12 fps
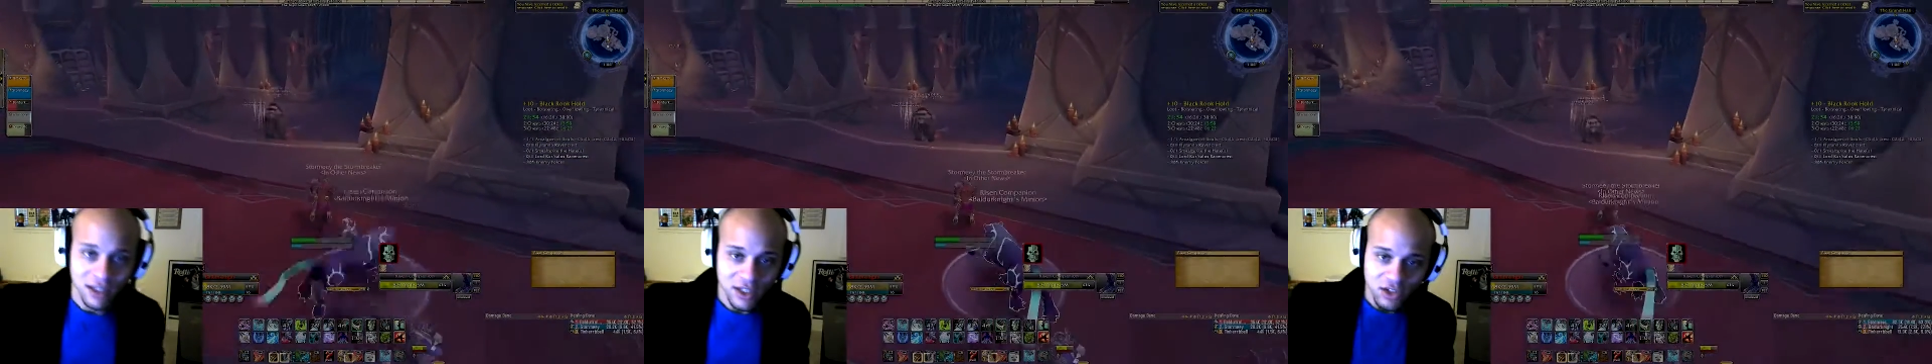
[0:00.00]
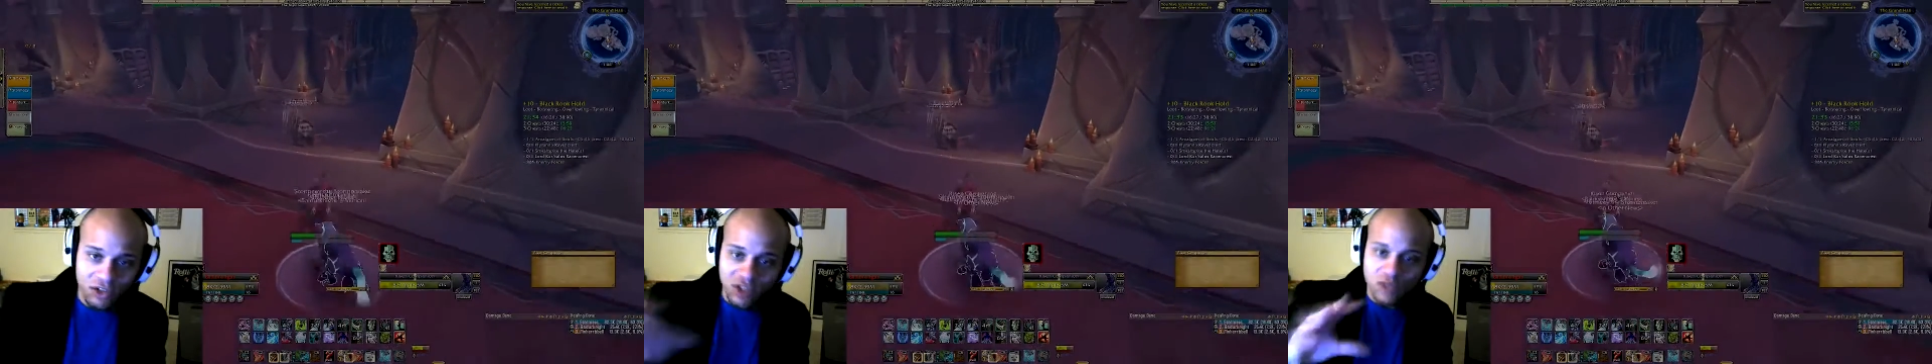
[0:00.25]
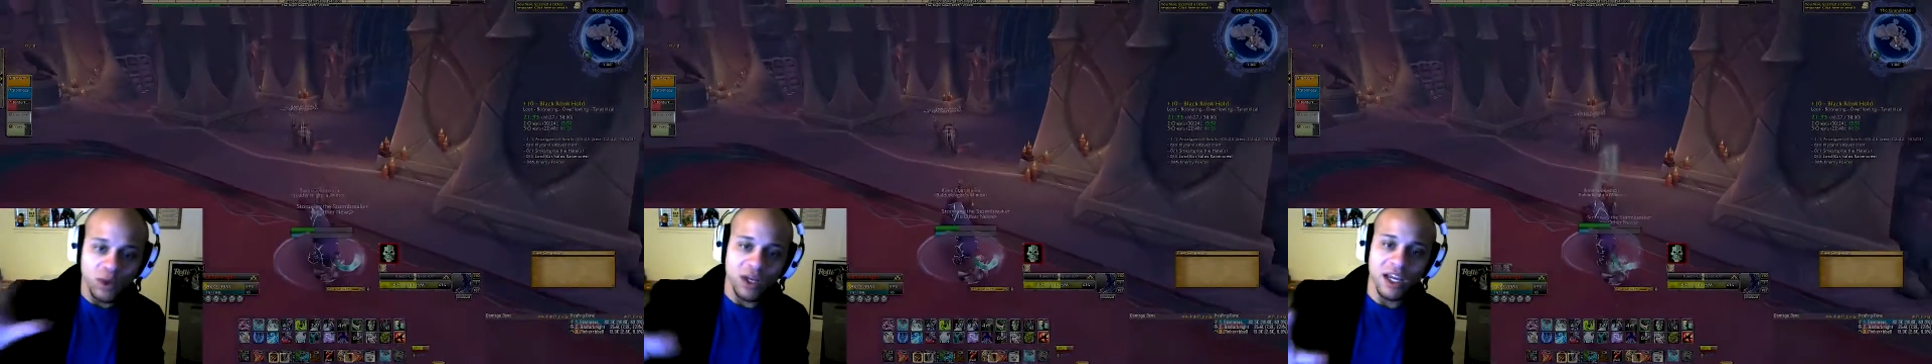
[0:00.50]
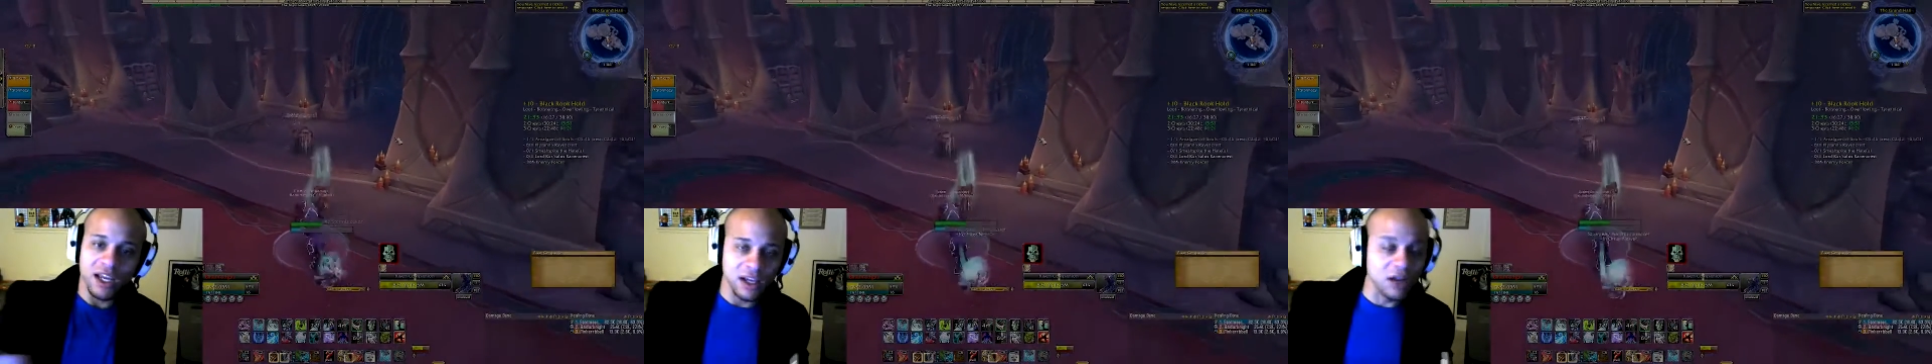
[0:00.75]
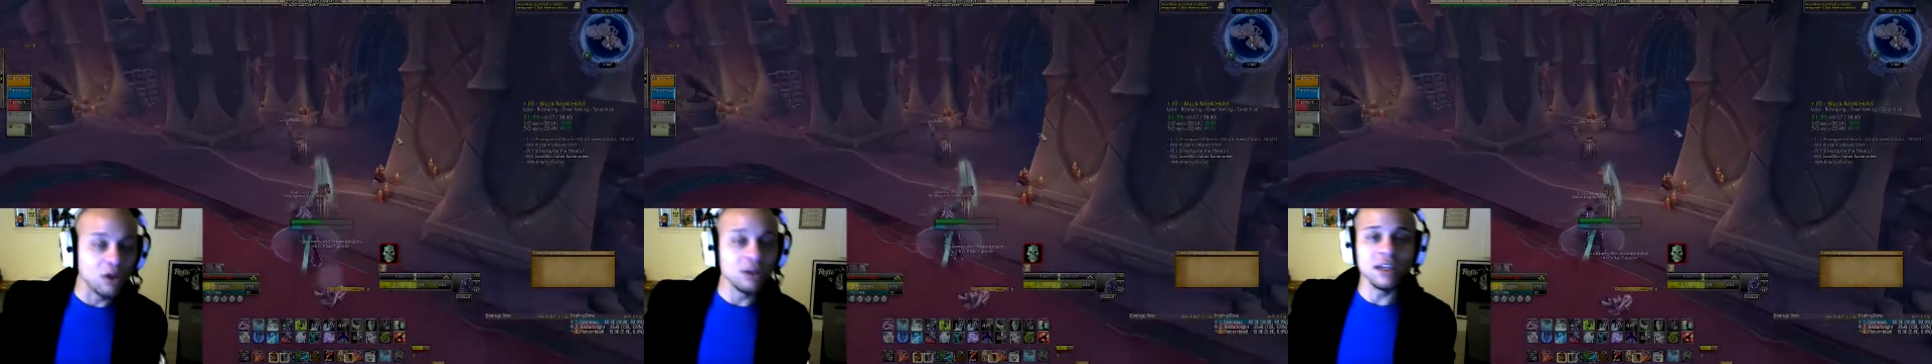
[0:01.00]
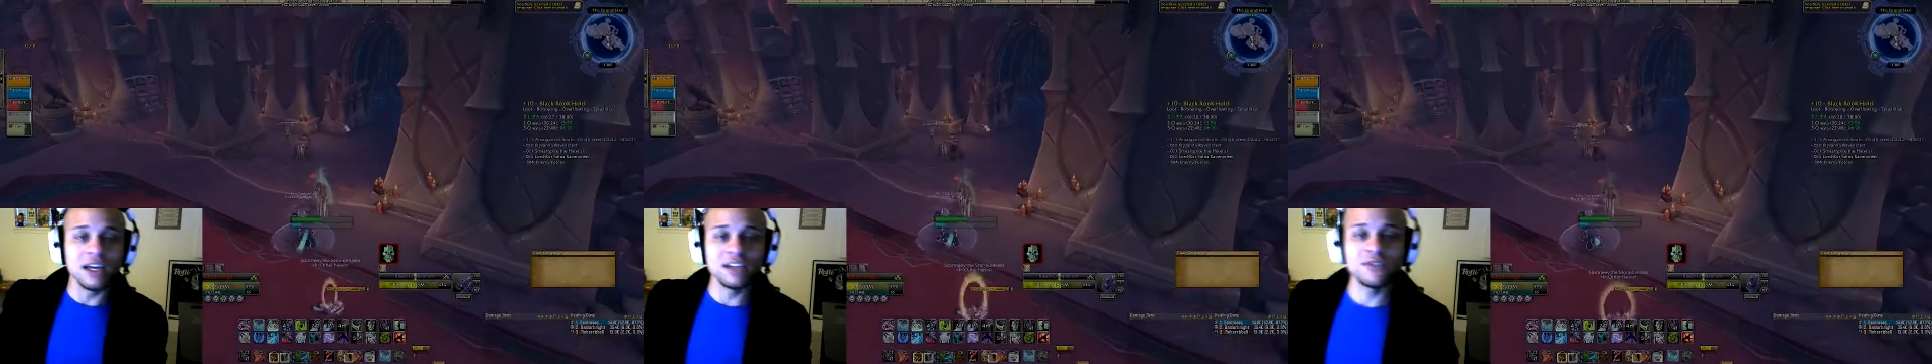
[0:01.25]
So you just want it only
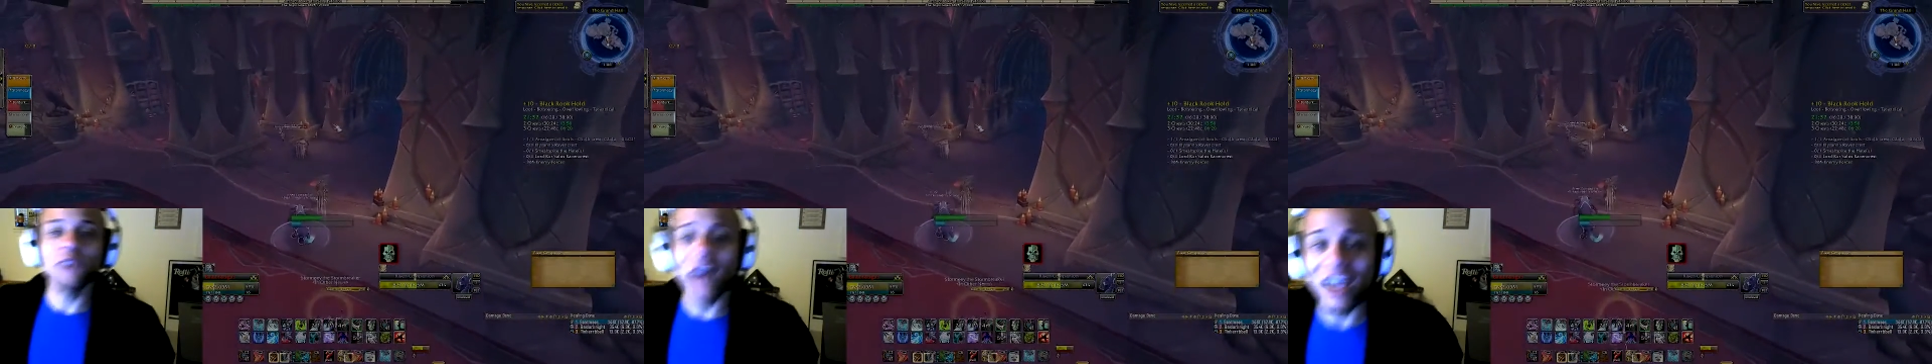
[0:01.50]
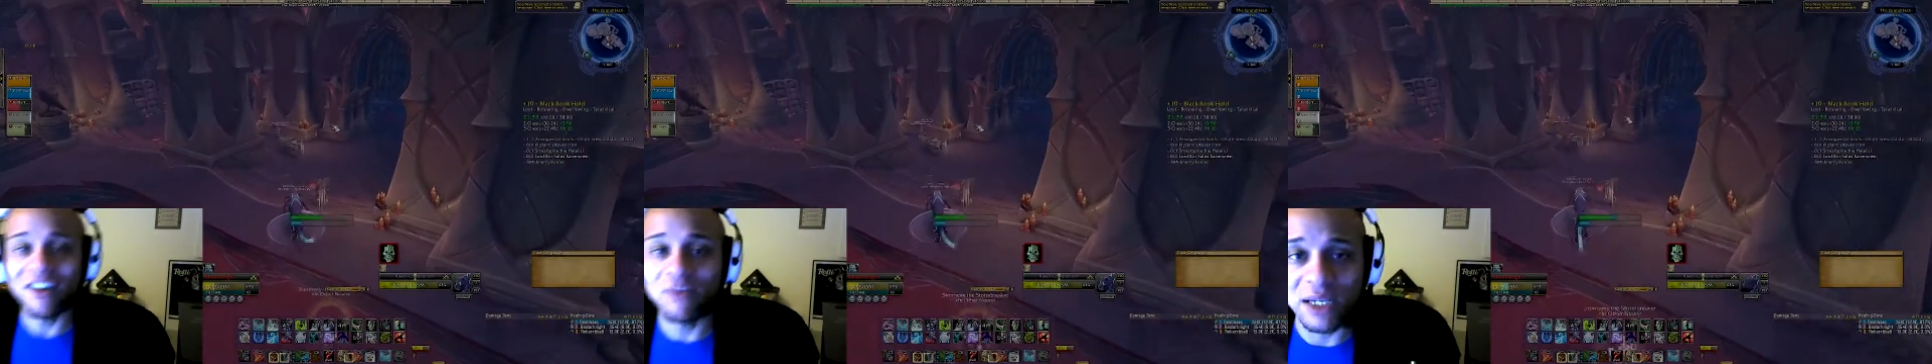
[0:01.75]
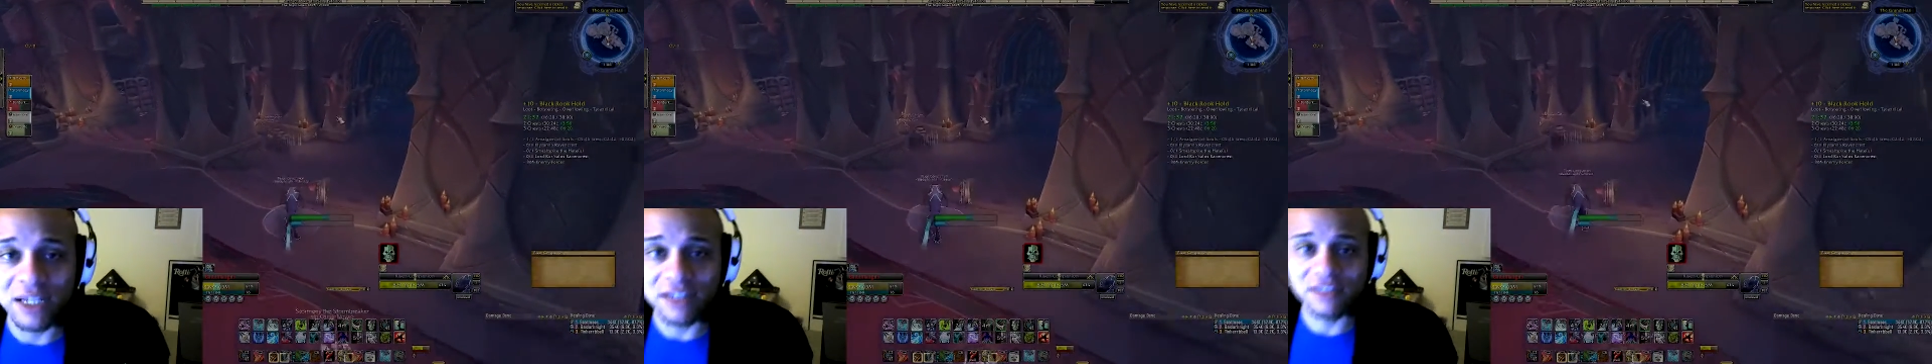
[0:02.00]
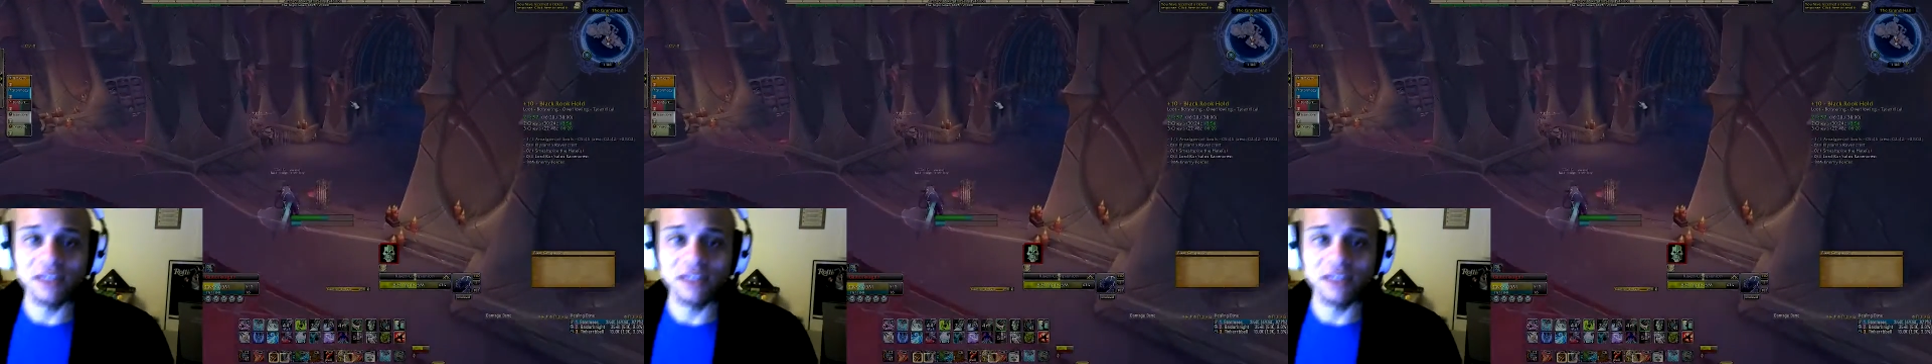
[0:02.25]
lasts 5 minutes,